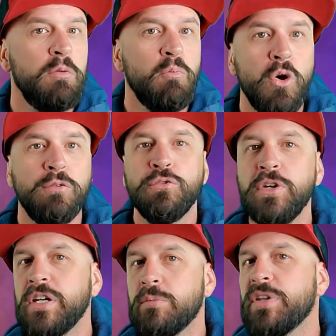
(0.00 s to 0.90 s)
and more
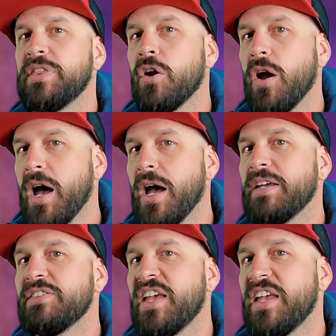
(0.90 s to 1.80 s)
freedom with their
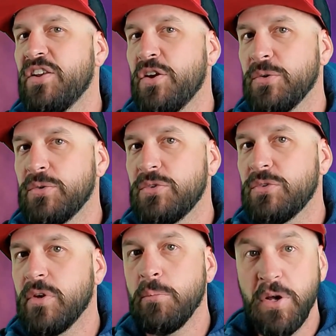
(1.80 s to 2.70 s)
eyes and
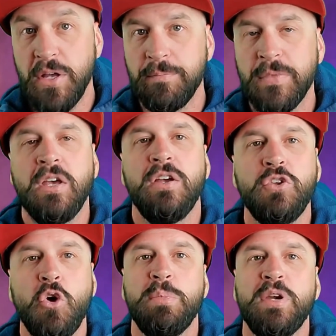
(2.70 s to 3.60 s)
nose. But
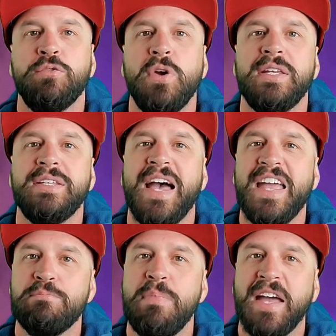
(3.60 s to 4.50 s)
don't be afraid to
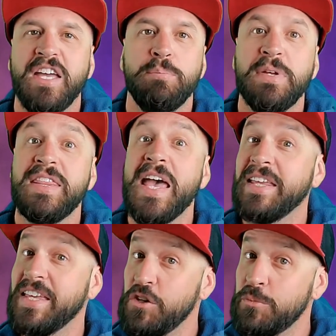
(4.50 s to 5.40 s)
tighten back up into that
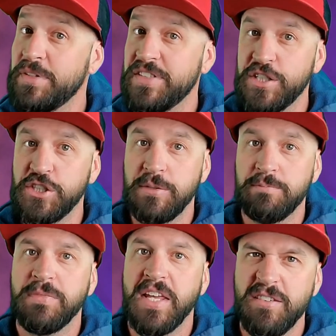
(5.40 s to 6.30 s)
heel
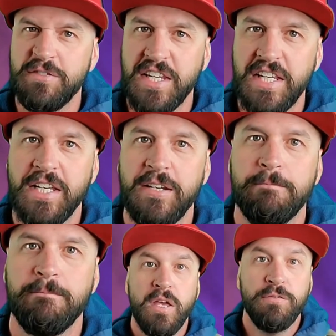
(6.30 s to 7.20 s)
position if needed.
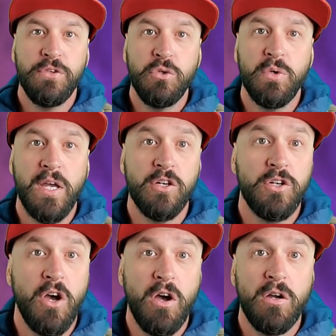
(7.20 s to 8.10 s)
If you and your
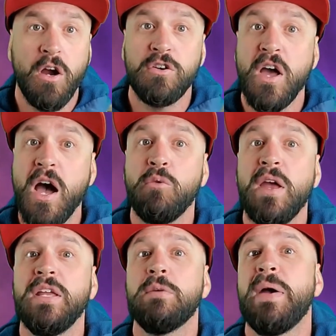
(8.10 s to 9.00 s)
dog are not
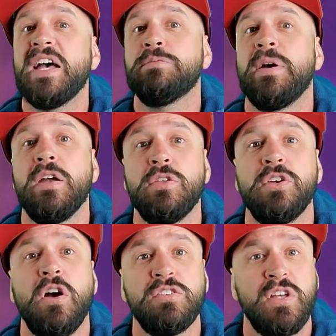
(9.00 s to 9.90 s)
ready to pass by other
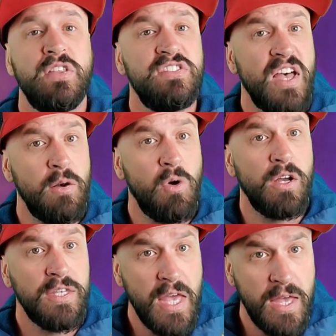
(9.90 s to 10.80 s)
dogs on the
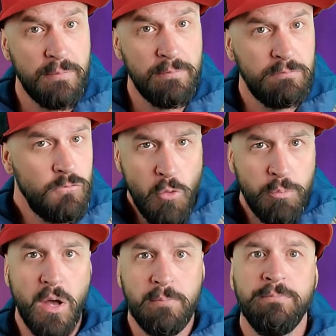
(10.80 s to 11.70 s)
sidewalk yet, no
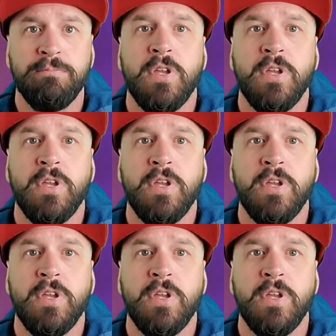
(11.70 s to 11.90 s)
problem.